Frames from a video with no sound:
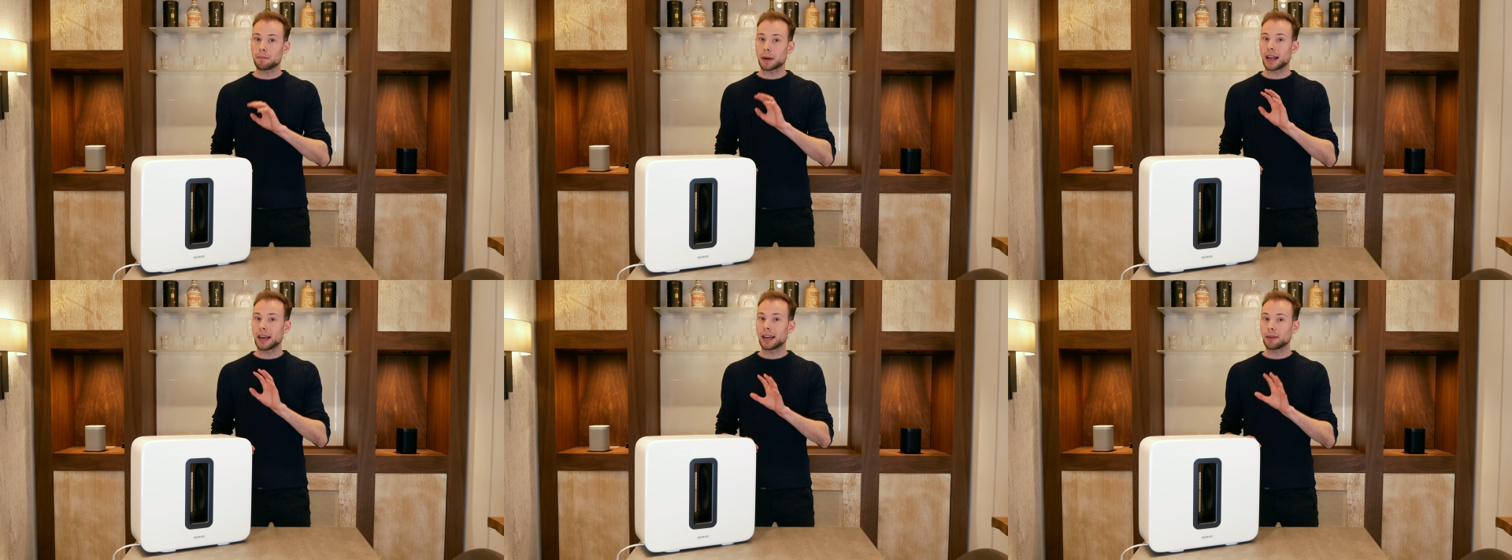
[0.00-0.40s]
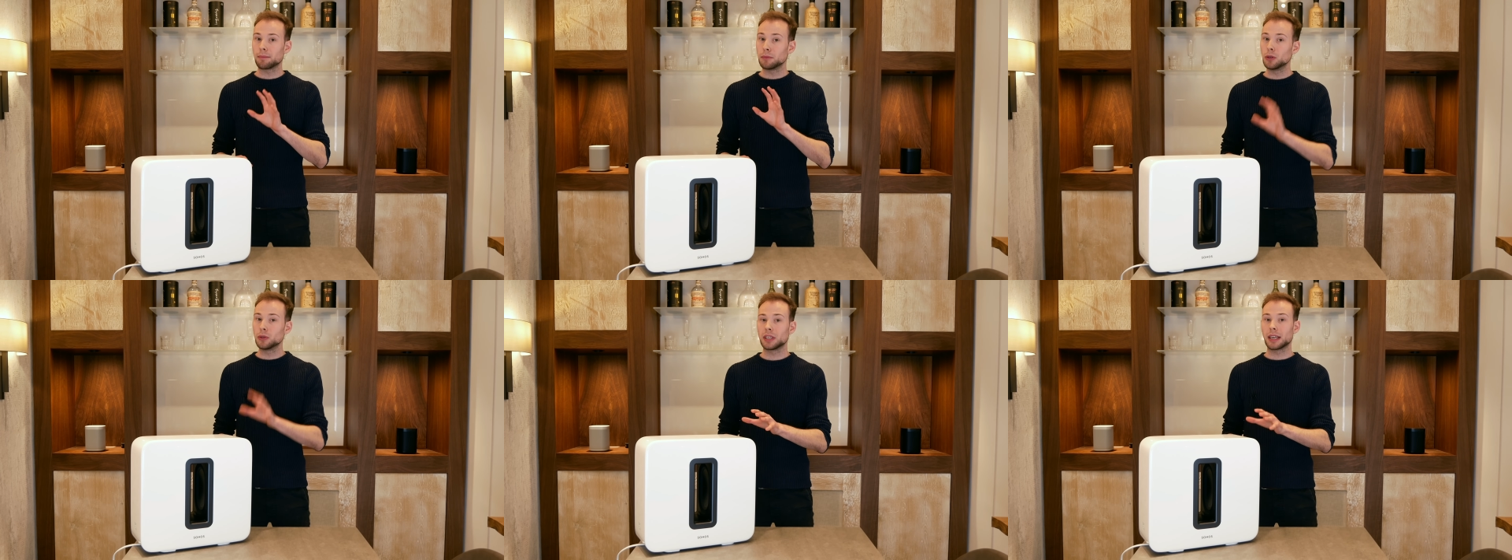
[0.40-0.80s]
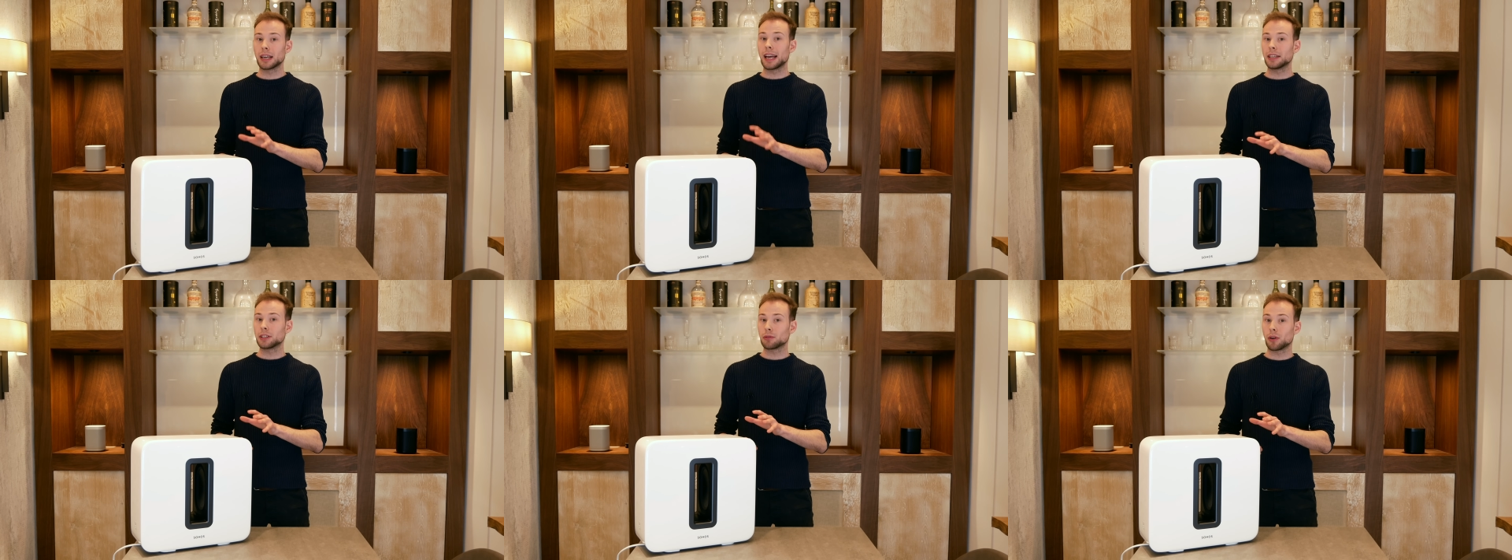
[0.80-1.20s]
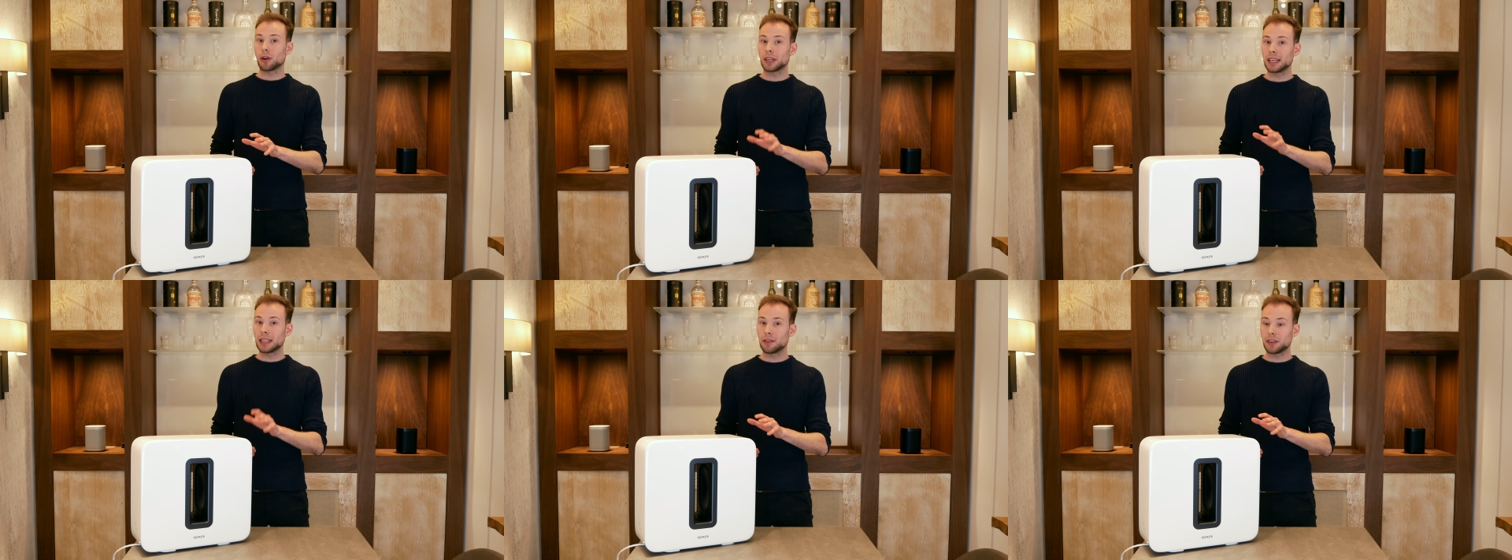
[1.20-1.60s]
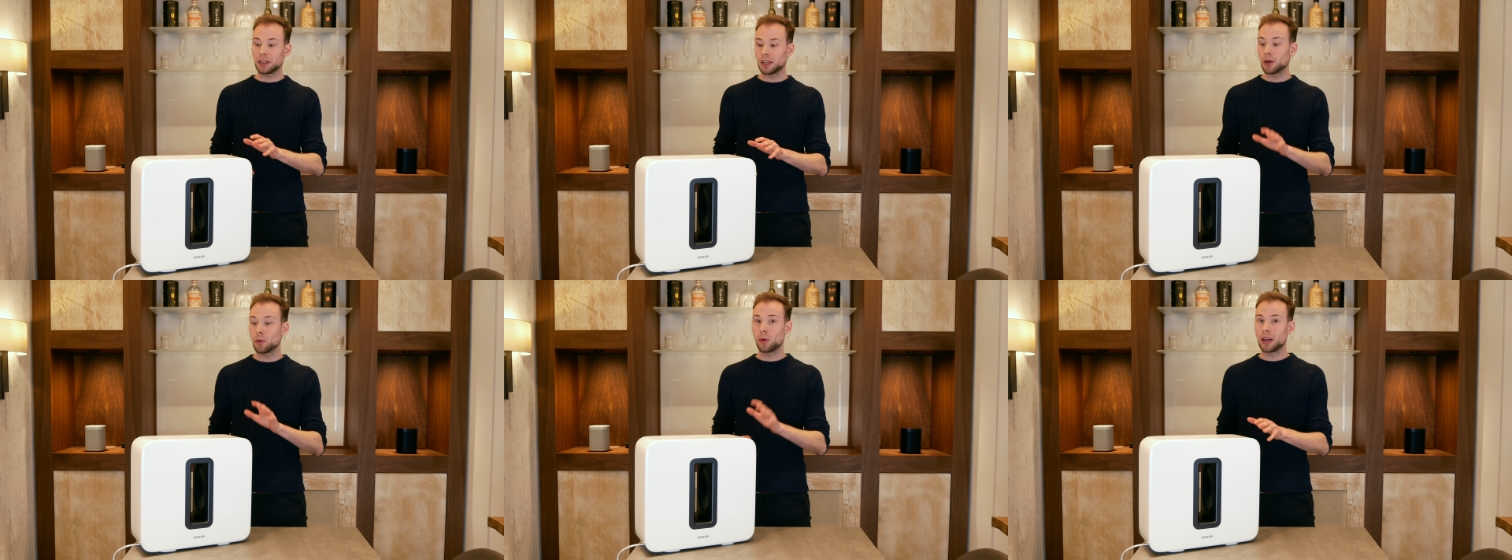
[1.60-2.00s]
playing music later on in the
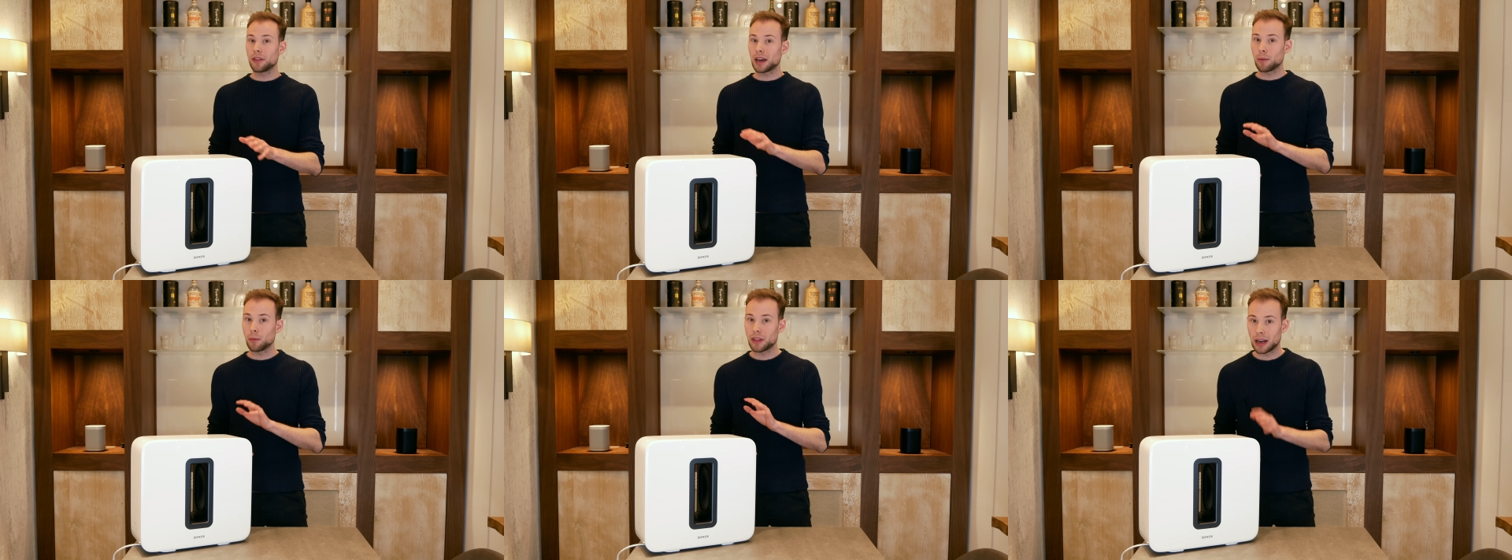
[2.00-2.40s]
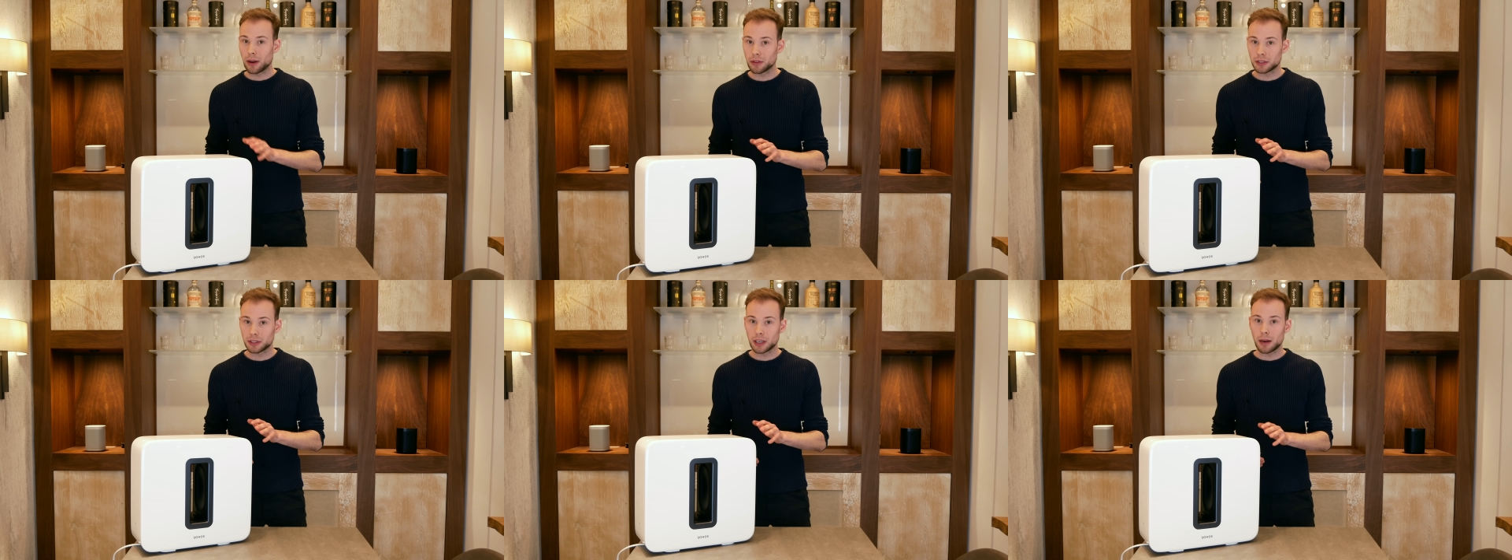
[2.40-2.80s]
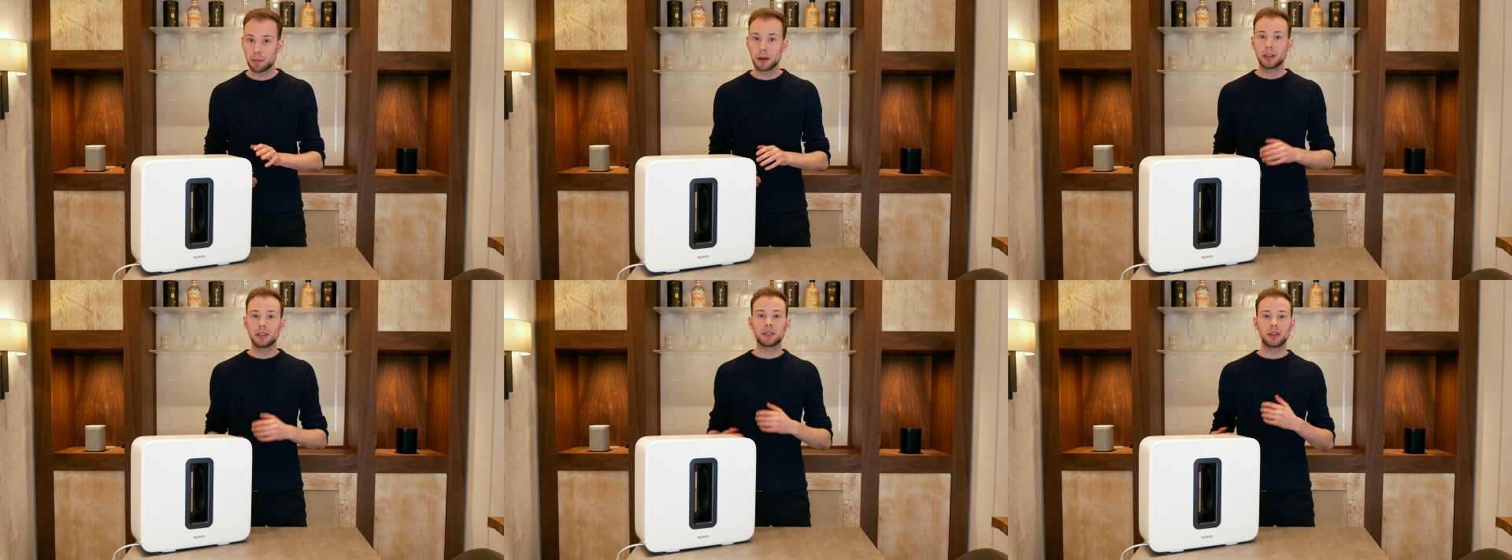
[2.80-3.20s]
video with and without the sub,